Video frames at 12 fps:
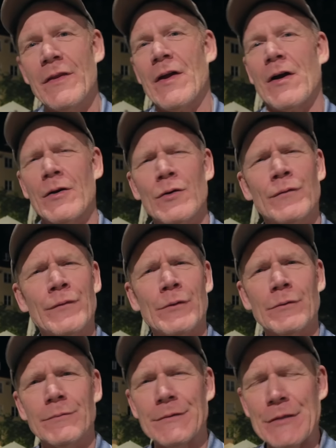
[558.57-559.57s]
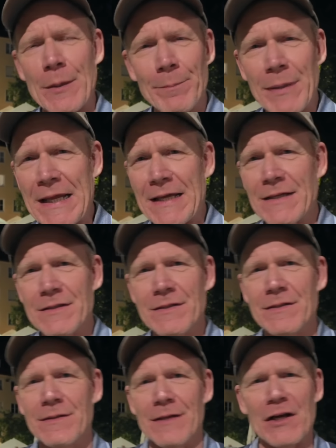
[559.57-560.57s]
the Kartoffel
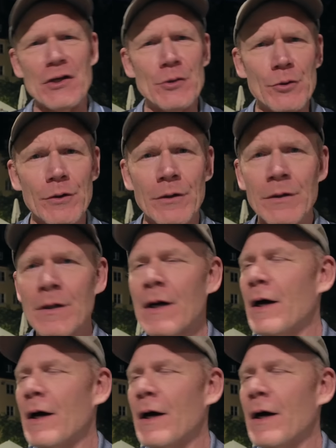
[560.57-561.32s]
dumplings, the Knödel,